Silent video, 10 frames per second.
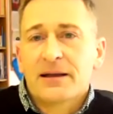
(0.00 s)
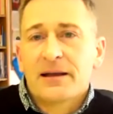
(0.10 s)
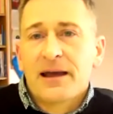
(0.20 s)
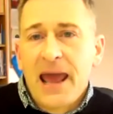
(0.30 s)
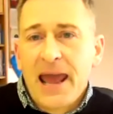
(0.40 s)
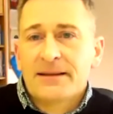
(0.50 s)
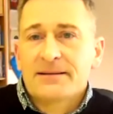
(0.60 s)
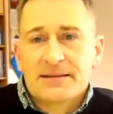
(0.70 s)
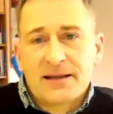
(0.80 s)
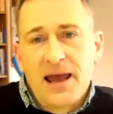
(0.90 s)

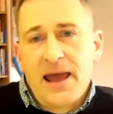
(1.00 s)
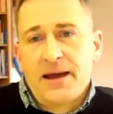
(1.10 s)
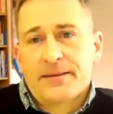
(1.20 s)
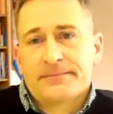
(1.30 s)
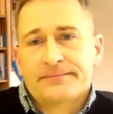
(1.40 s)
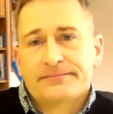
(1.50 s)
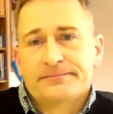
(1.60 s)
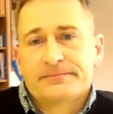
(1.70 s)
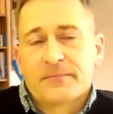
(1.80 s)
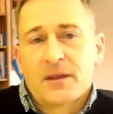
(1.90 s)
ends there.
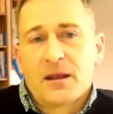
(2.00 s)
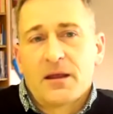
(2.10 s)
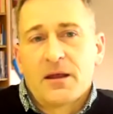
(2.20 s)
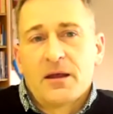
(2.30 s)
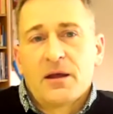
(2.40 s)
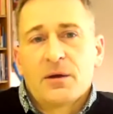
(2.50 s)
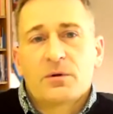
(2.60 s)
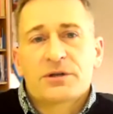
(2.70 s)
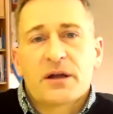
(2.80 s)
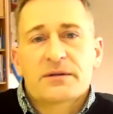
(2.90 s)
Well,
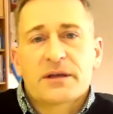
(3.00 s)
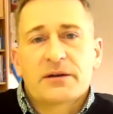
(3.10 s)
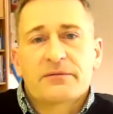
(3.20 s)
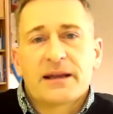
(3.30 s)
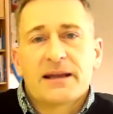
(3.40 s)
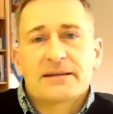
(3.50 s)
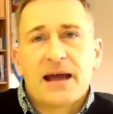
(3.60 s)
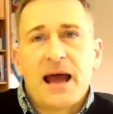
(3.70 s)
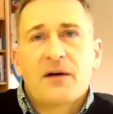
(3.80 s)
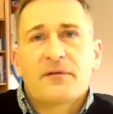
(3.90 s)
Joe's going to read
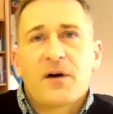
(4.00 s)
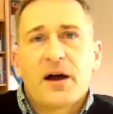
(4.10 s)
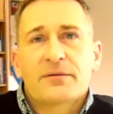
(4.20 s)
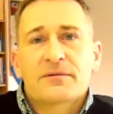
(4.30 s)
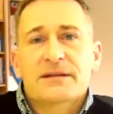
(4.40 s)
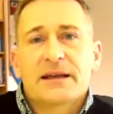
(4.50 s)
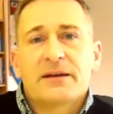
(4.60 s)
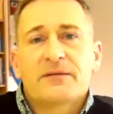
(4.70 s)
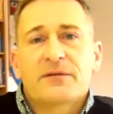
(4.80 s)
our final scene for